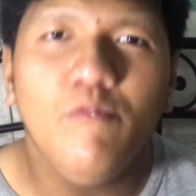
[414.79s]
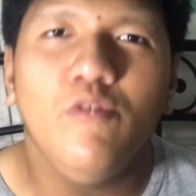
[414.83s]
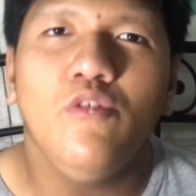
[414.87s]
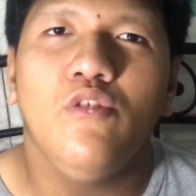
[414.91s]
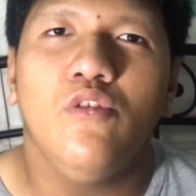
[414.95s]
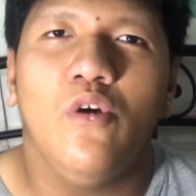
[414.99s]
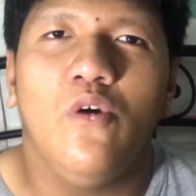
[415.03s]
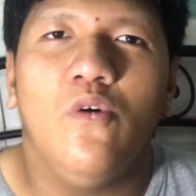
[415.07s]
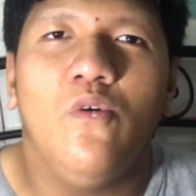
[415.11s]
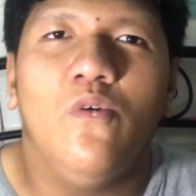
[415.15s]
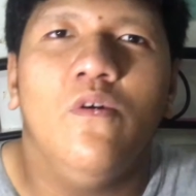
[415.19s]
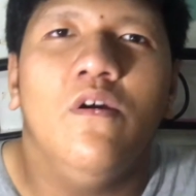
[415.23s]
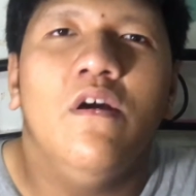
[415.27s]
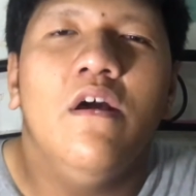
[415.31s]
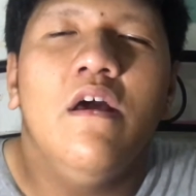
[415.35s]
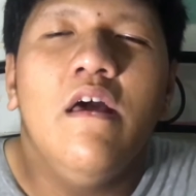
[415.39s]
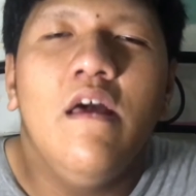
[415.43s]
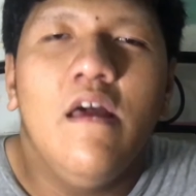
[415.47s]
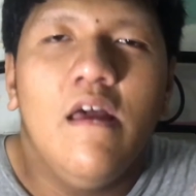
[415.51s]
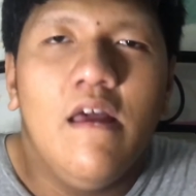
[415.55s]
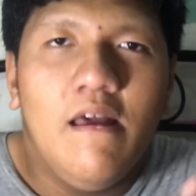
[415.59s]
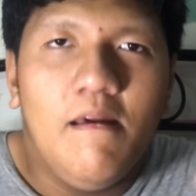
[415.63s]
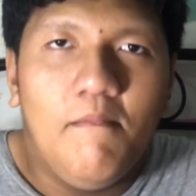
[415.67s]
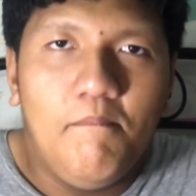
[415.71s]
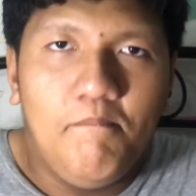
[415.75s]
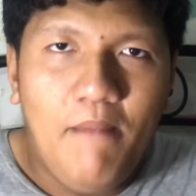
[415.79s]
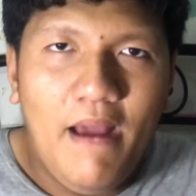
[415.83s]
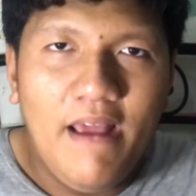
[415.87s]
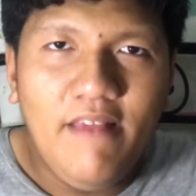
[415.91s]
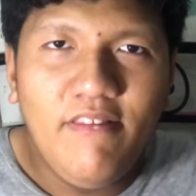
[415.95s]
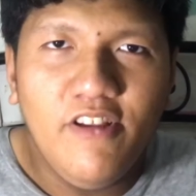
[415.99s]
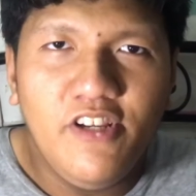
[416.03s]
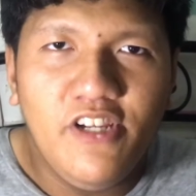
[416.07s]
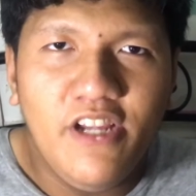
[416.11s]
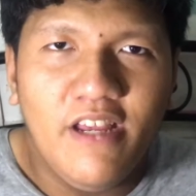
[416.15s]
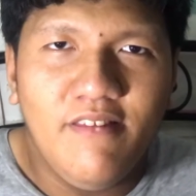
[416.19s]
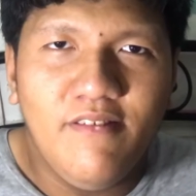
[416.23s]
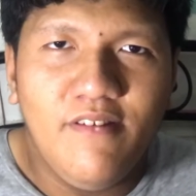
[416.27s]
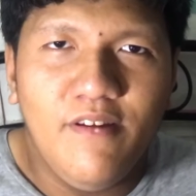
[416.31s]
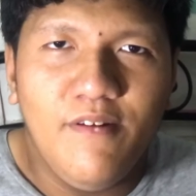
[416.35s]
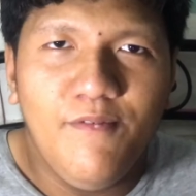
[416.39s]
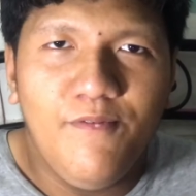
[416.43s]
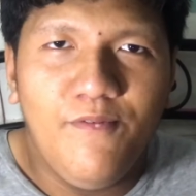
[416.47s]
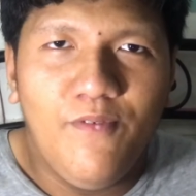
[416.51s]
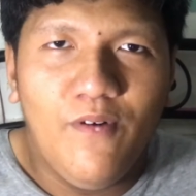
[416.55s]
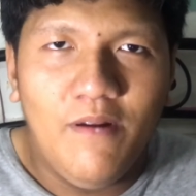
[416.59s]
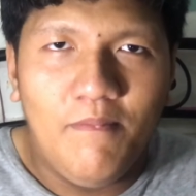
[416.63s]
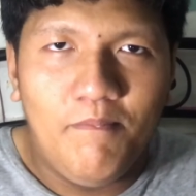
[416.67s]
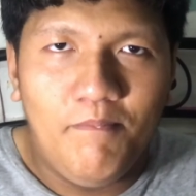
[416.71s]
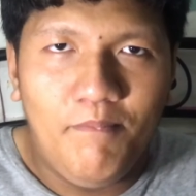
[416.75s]
So my suggestion
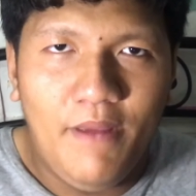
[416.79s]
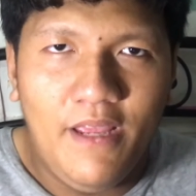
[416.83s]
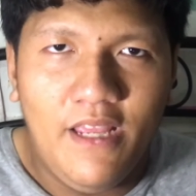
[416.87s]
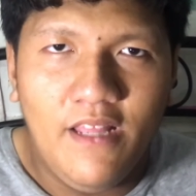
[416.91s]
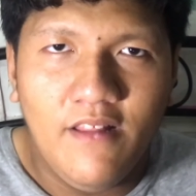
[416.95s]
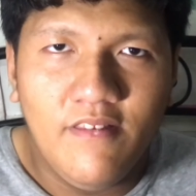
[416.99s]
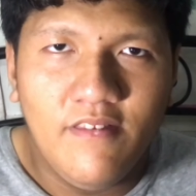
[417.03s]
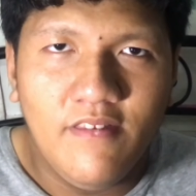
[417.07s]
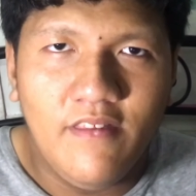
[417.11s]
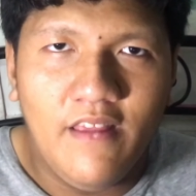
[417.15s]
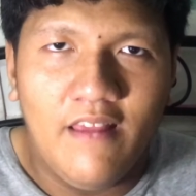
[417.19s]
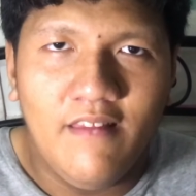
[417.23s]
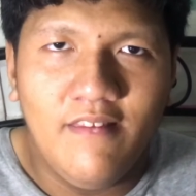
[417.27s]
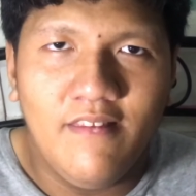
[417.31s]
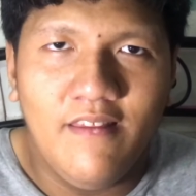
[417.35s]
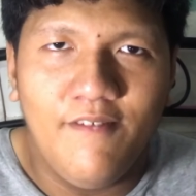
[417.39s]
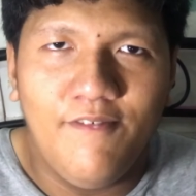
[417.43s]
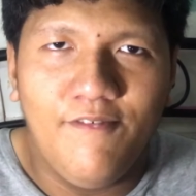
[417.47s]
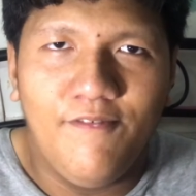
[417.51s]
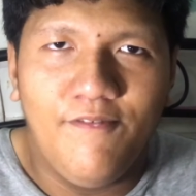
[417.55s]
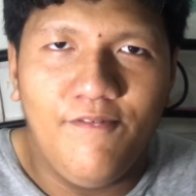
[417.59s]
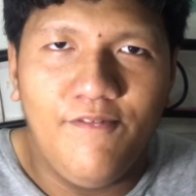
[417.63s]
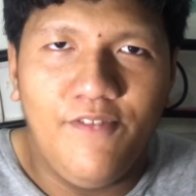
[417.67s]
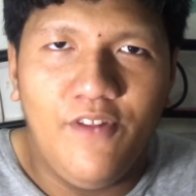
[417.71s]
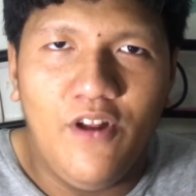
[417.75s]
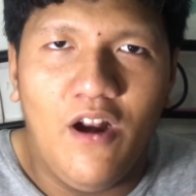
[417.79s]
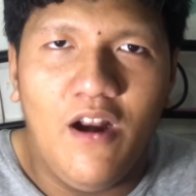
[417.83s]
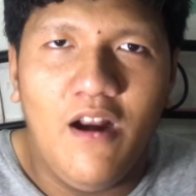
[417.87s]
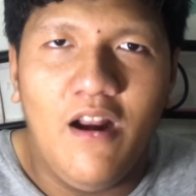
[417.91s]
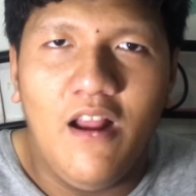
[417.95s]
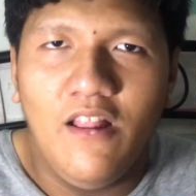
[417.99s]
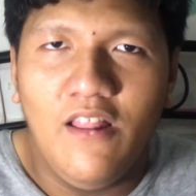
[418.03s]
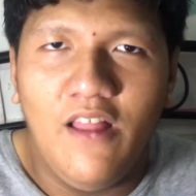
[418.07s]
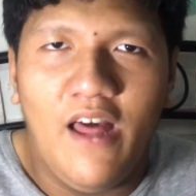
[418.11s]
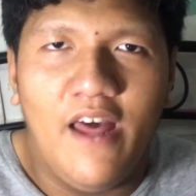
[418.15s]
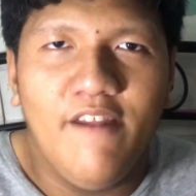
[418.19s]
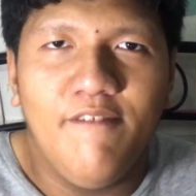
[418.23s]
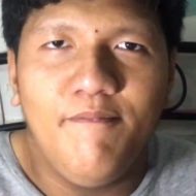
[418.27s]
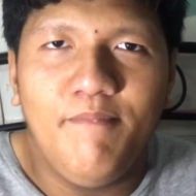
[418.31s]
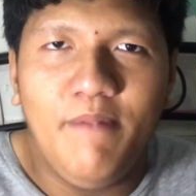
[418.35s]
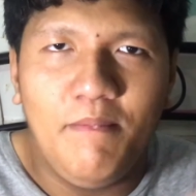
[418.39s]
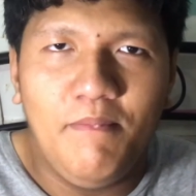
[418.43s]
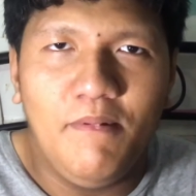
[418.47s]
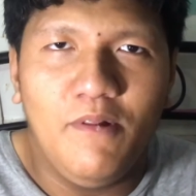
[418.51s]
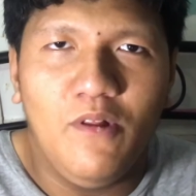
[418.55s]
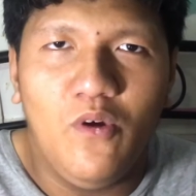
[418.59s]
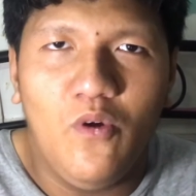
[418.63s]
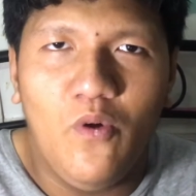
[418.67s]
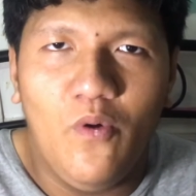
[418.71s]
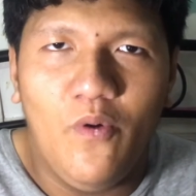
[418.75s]
for Beats is, if there are a lot of
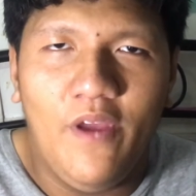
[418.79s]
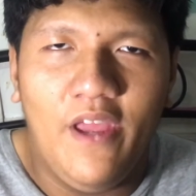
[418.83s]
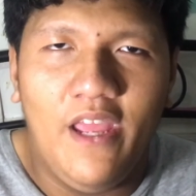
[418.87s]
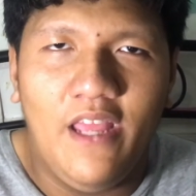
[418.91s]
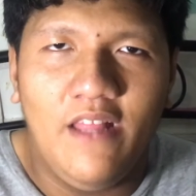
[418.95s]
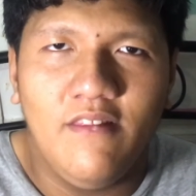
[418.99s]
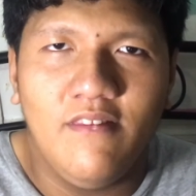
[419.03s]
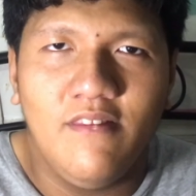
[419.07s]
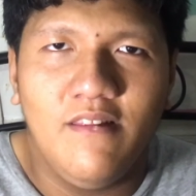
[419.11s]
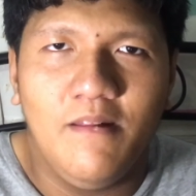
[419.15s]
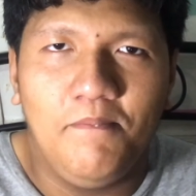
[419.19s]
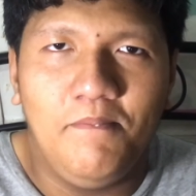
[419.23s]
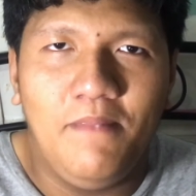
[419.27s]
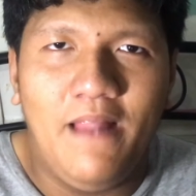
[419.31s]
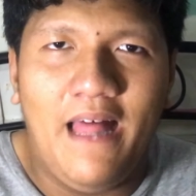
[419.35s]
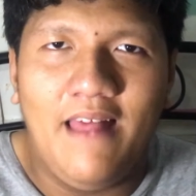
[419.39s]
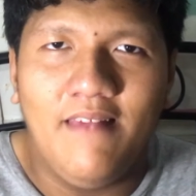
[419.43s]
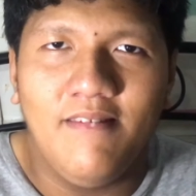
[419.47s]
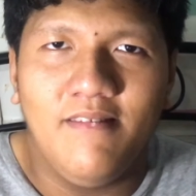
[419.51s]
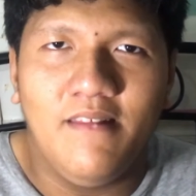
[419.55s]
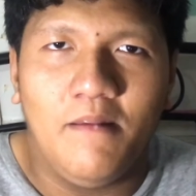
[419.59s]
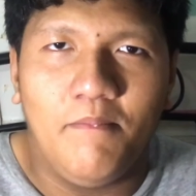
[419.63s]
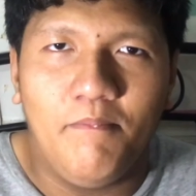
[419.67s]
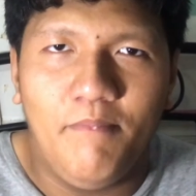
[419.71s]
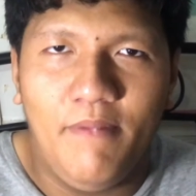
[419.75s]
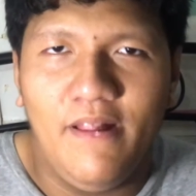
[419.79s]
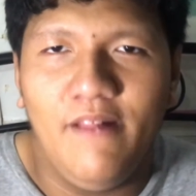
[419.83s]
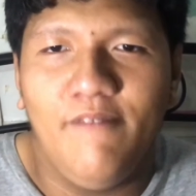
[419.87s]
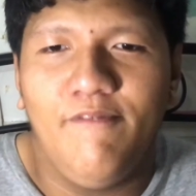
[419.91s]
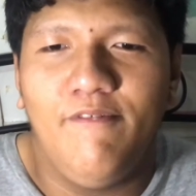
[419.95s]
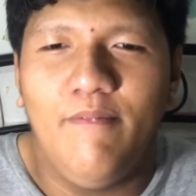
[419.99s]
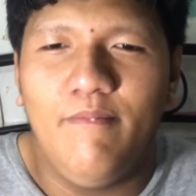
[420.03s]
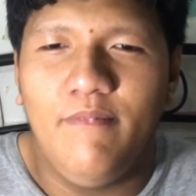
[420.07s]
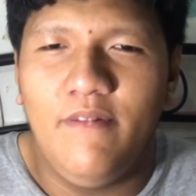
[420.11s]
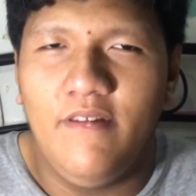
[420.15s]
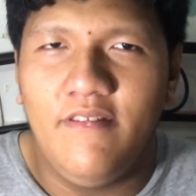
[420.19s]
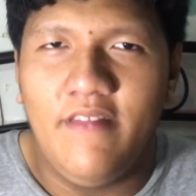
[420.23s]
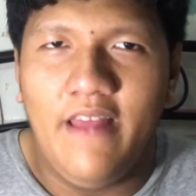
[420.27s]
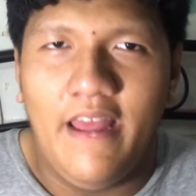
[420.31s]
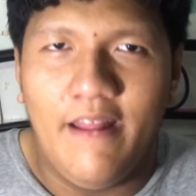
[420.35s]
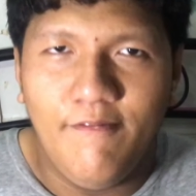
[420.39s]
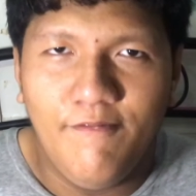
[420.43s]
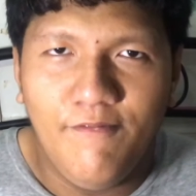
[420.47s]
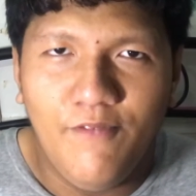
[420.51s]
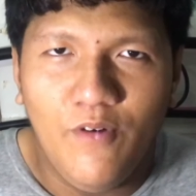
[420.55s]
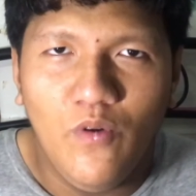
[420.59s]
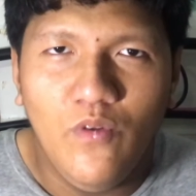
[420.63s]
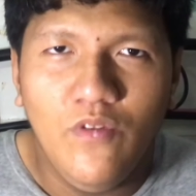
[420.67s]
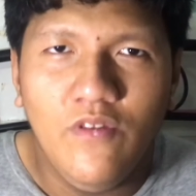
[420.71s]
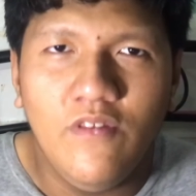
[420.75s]
people who hate the plastic build from these
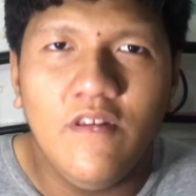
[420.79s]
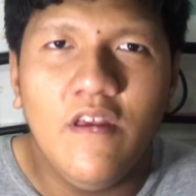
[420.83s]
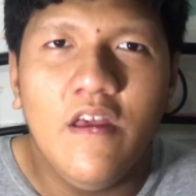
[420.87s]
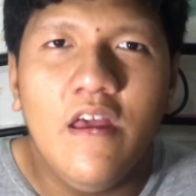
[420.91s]
headphones,